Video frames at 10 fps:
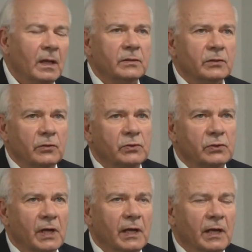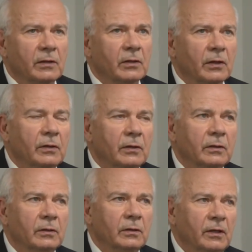So you saying that
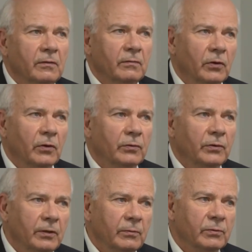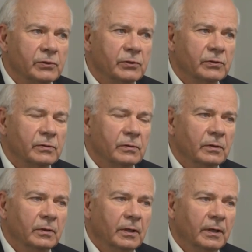even though he was
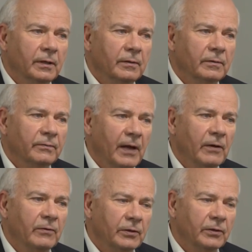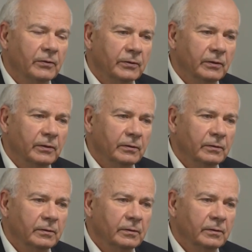found not guilty,
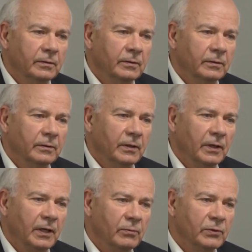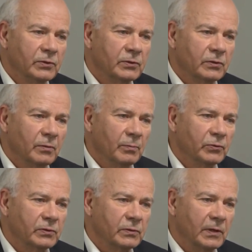that he was the
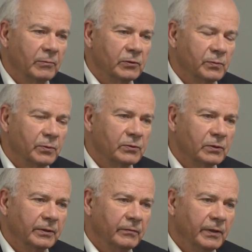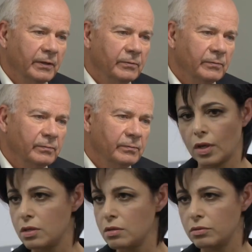most damaged person leaving that room?
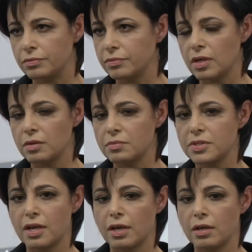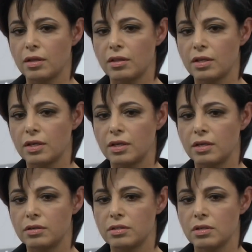No, I'm saying that he
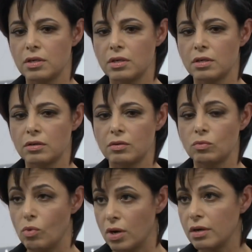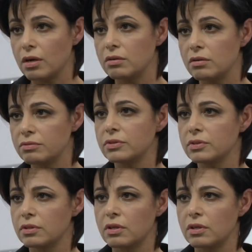is one of
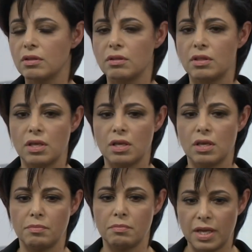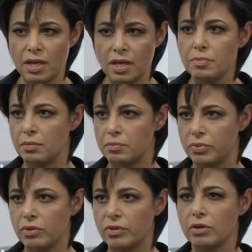the many
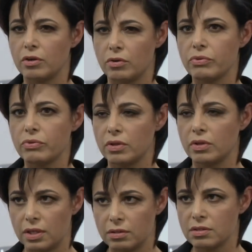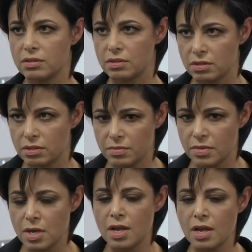people that go through the legal system,
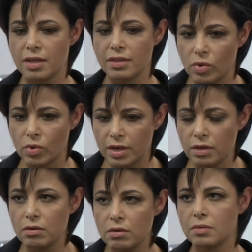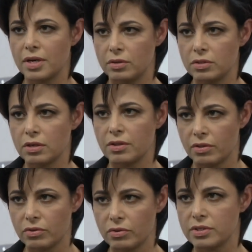and that when you come out on the
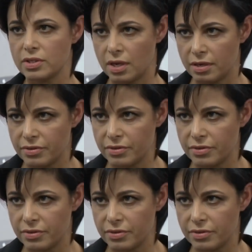other side of